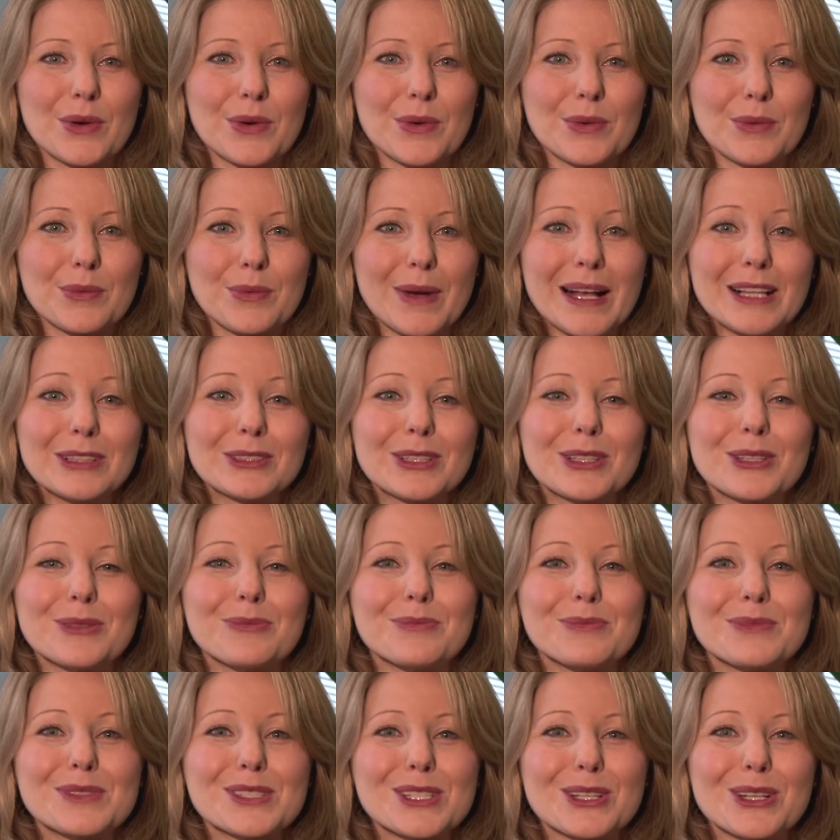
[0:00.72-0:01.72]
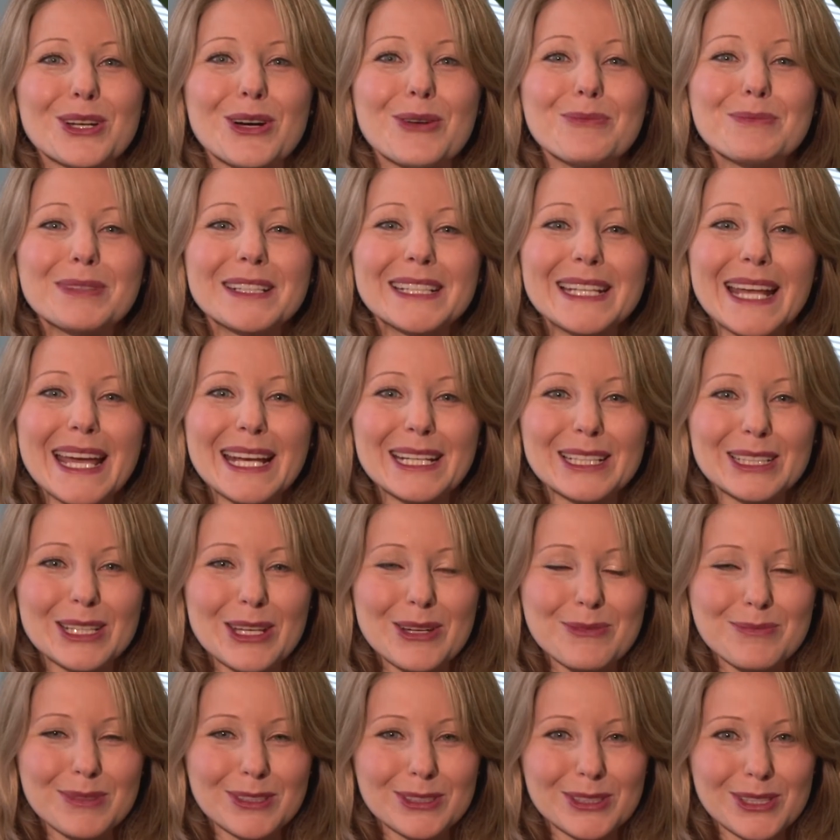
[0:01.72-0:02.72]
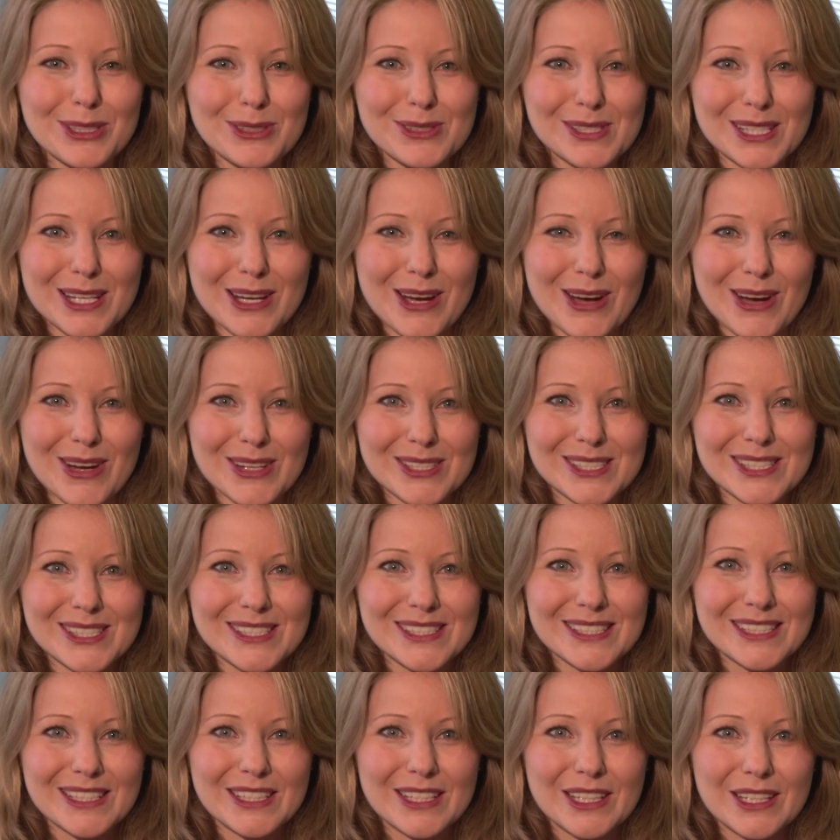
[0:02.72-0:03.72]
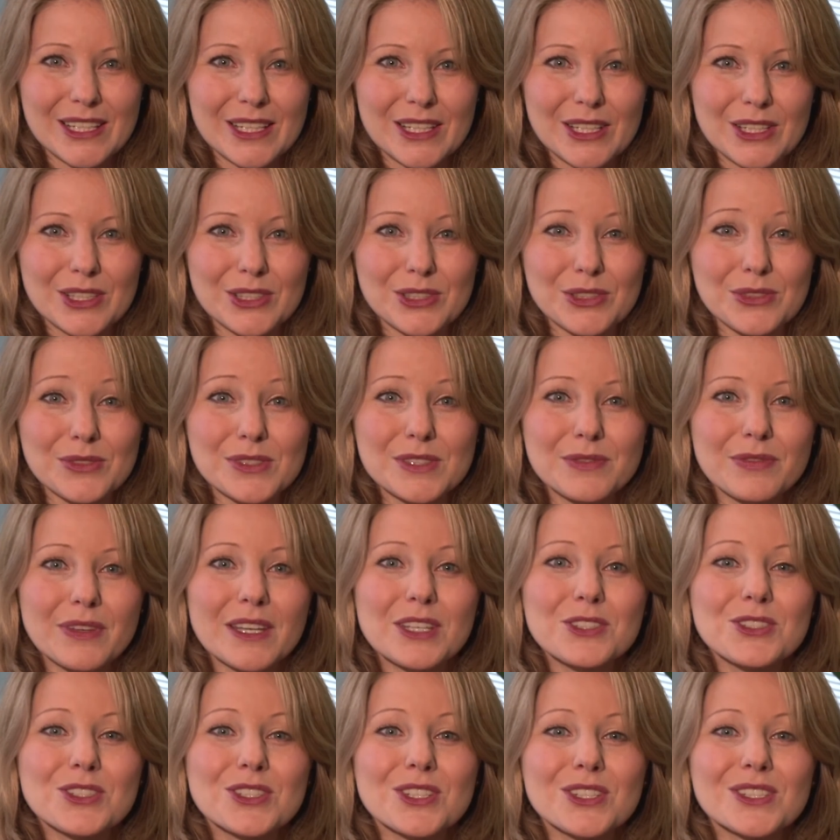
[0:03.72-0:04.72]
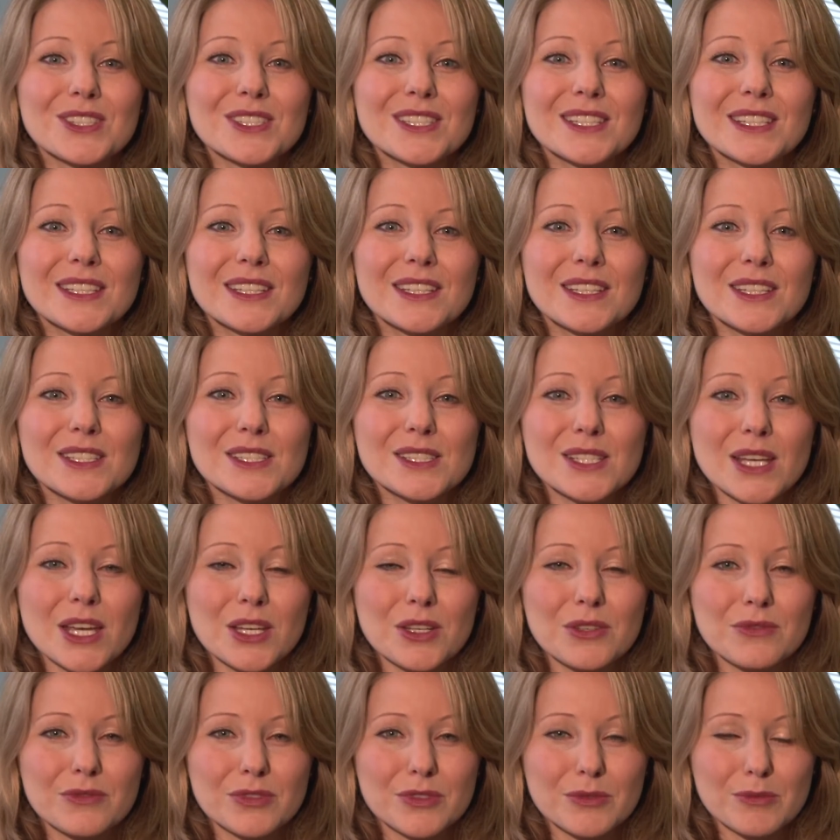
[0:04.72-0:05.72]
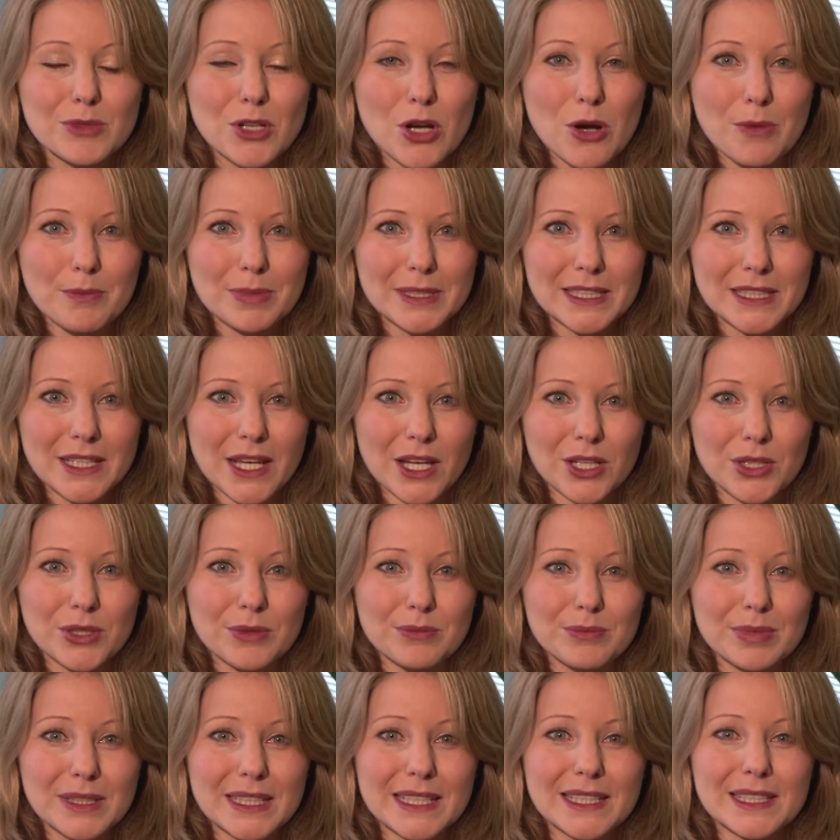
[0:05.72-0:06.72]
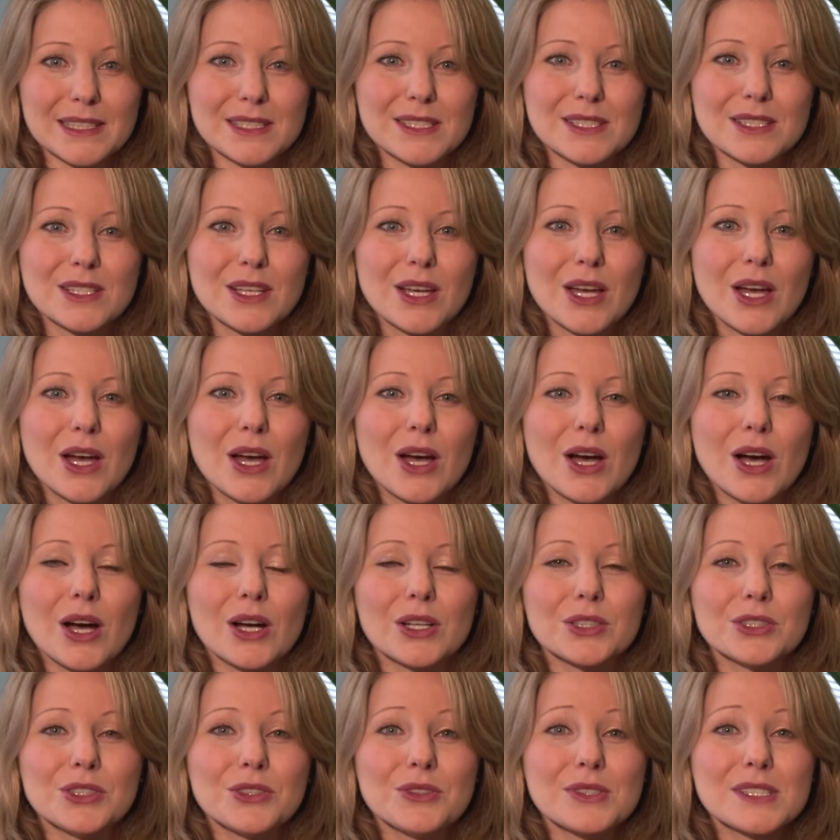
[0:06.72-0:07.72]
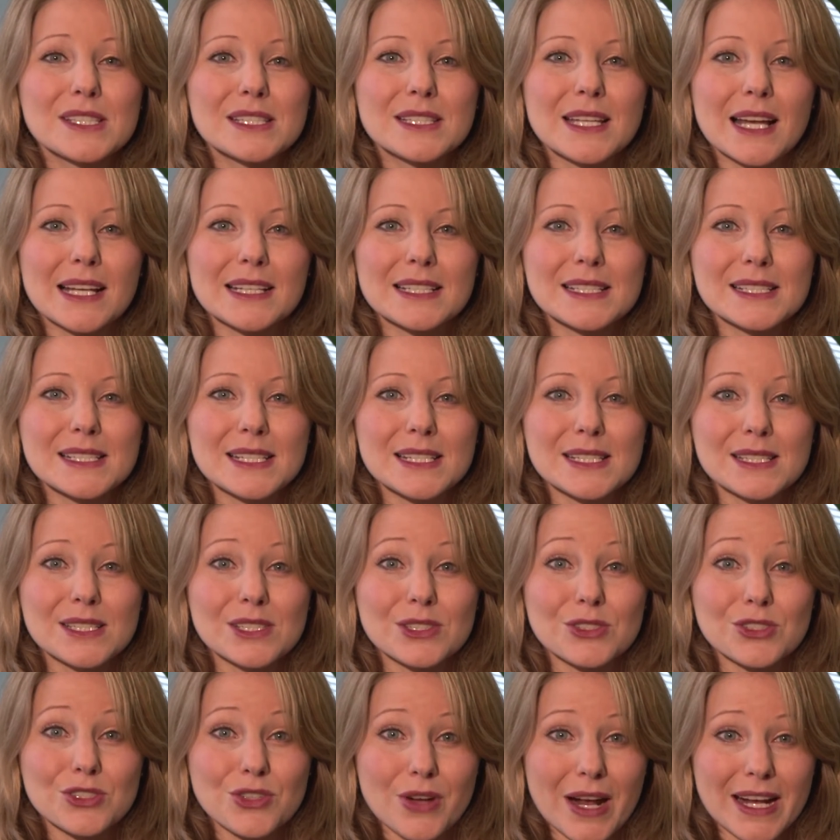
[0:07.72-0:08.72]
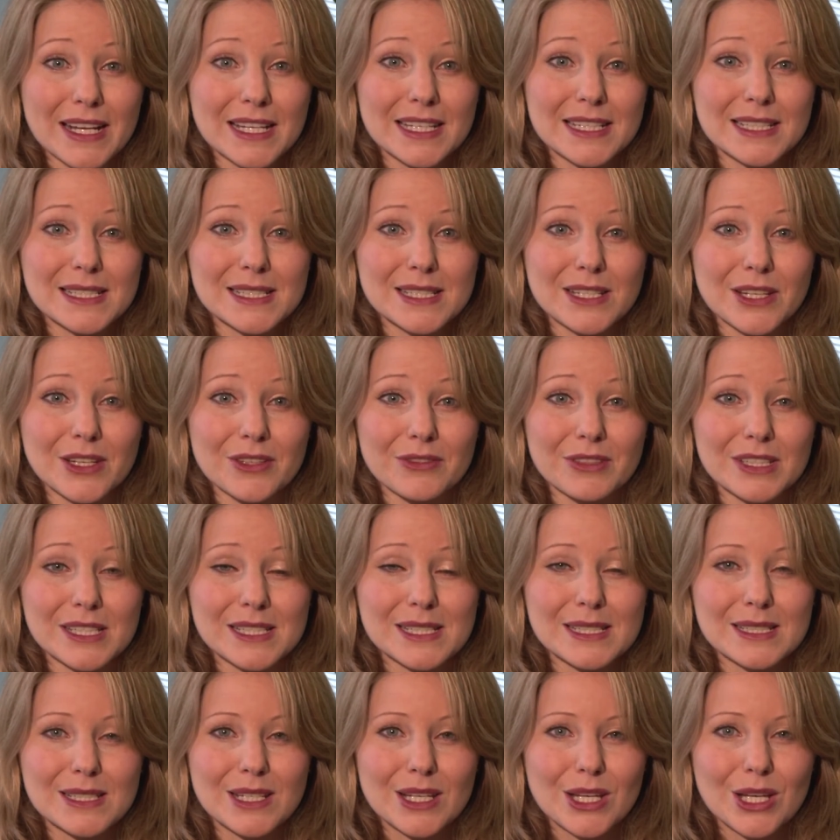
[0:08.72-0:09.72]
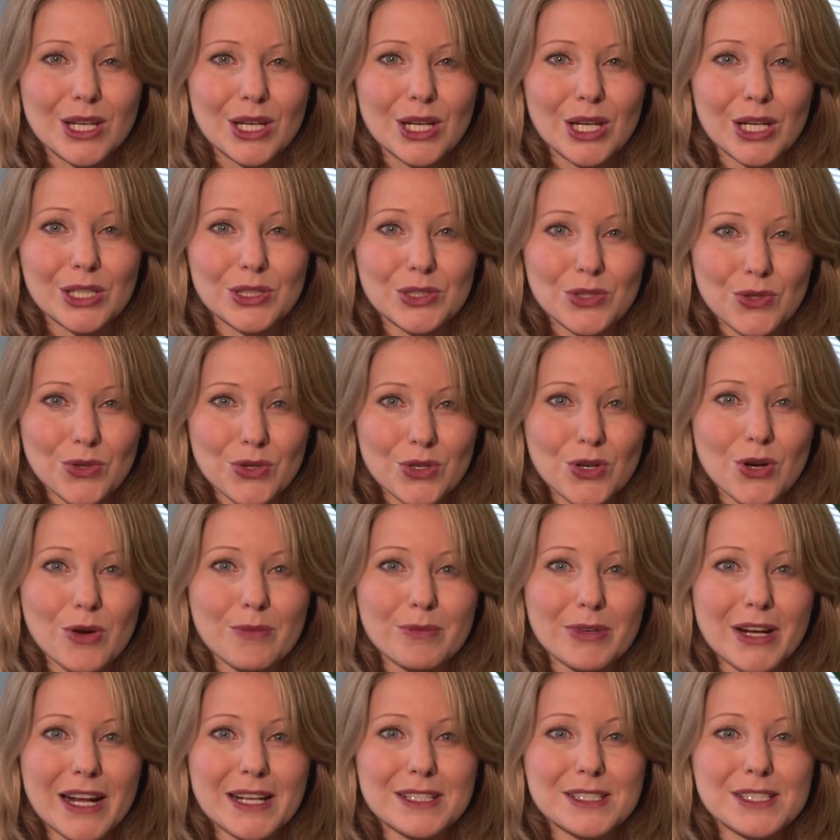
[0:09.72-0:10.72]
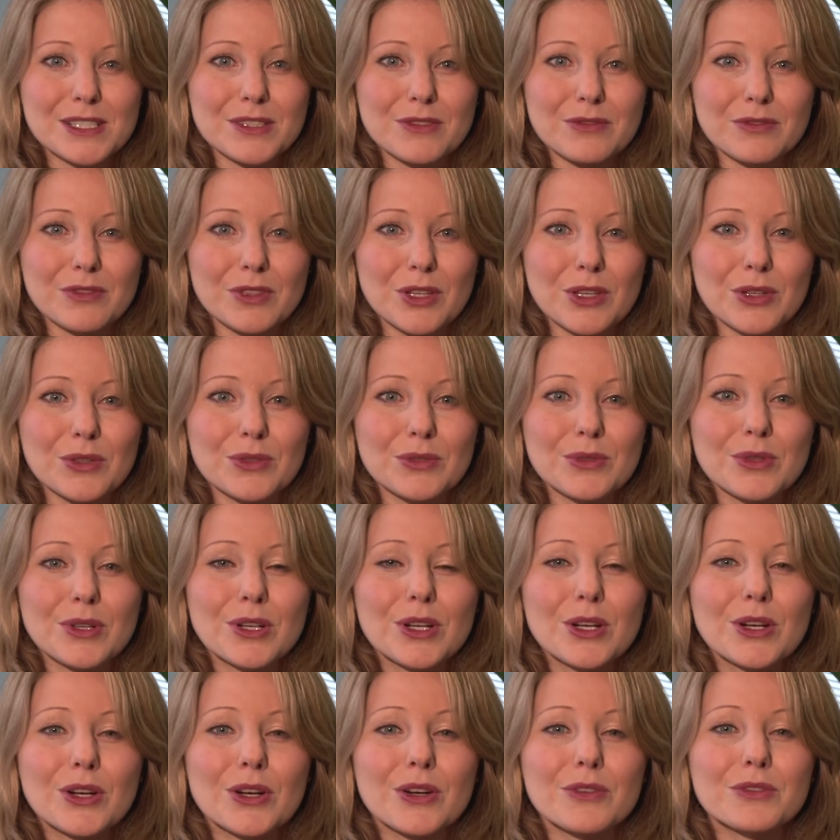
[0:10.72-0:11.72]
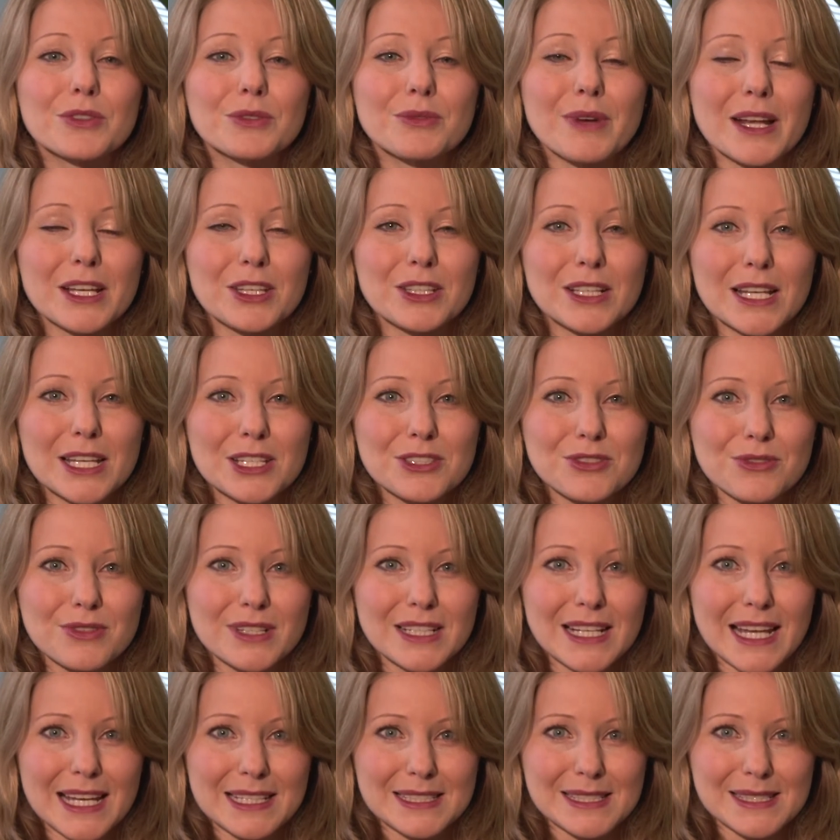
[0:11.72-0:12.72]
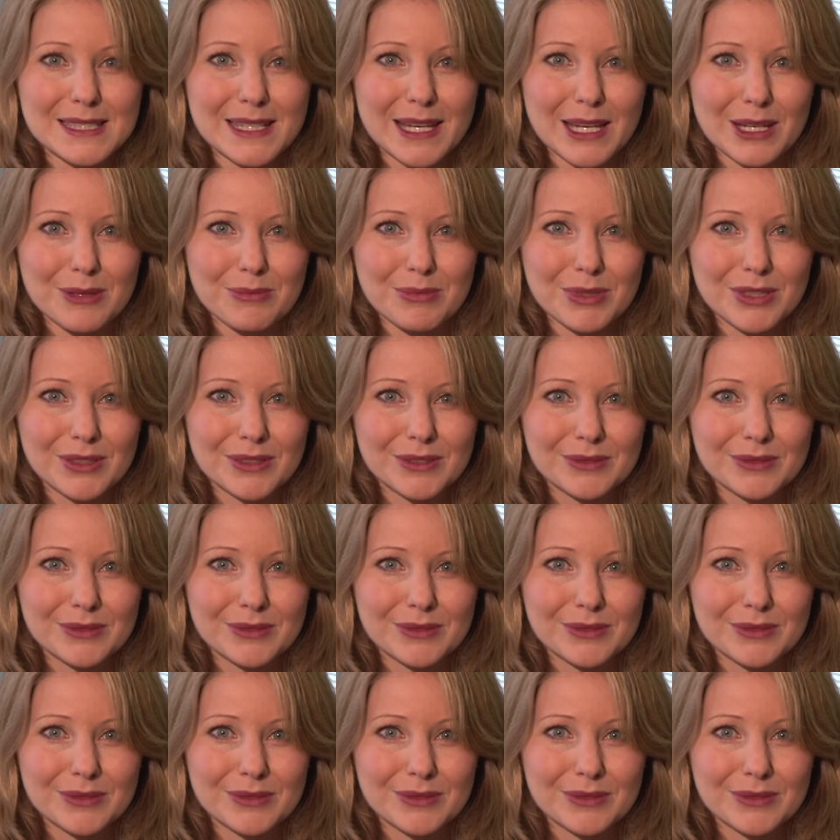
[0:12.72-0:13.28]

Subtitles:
Welcome to Complinet Global Newscasts. News featured is taken from Complinet Complete, our news analysis and tracking service, and your comprehensive view of the regulatory landscape.